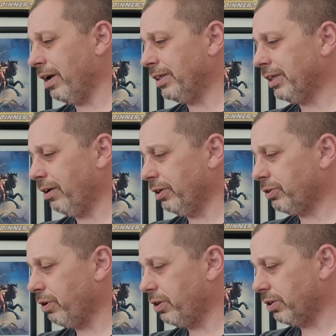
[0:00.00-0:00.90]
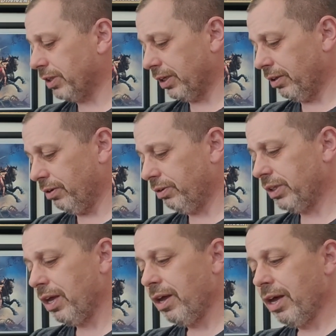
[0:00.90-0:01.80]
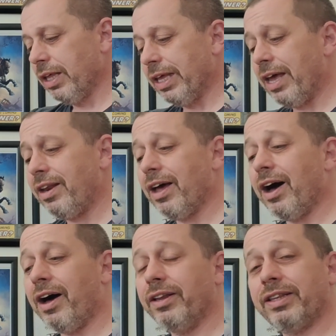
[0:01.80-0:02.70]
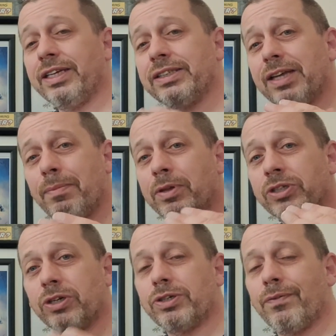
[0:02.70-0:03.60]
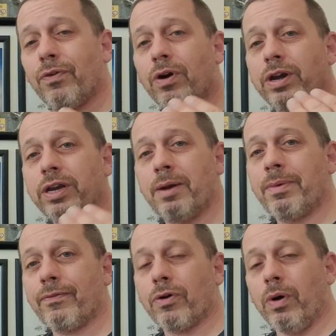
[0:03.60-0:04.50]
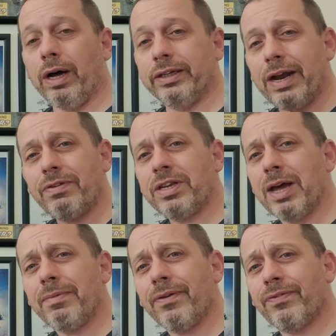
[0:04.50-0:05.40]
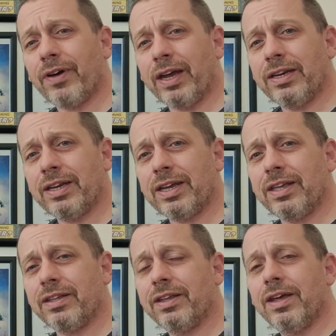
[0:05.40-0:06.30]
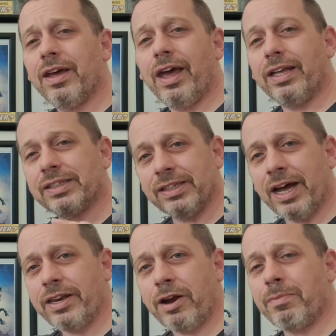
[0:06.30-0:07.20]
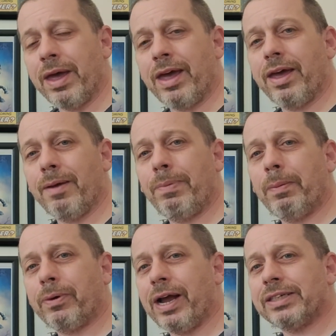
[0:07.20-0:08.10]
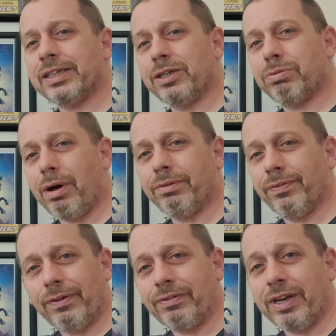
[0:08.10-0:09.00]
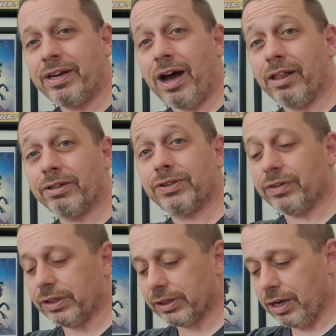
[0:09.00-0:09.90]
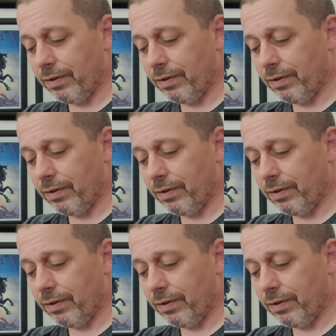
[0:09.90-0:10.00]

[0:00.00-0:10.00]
great series, Creatures on the Loose. Then, this I've been searching for in near mint for a while. Every time I find it, it's not near mint, and people are asking $12 to $15 for this